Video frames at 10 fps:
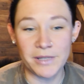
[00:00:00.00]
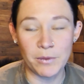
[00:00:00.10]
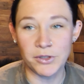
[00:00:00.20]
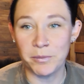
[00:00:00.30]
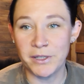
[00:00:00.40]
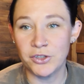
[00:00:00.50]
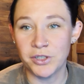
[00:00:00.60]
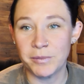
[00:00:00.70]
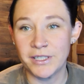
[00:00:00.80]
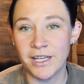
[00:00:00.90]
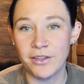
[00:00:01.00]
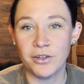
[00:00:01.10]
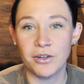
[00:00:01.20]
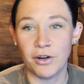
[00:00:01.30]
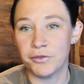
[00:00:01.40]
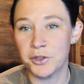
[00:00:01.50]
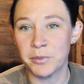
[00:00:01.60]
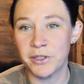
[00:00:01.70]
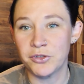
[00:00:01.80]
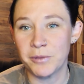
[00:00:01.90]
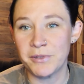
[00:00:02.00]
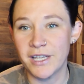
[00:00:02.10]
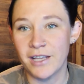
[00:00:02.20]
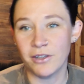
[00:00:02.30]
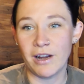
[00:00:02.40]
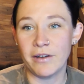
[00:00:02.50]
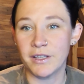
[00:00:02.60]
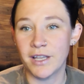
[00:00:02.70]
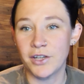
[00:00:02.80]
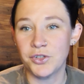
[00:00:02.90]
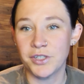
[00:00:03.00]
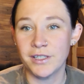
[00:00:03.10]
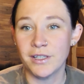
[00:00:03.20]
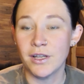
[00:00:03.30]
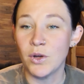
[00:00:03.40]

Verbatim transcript: That was our big trip together, our first big trip together out of the country.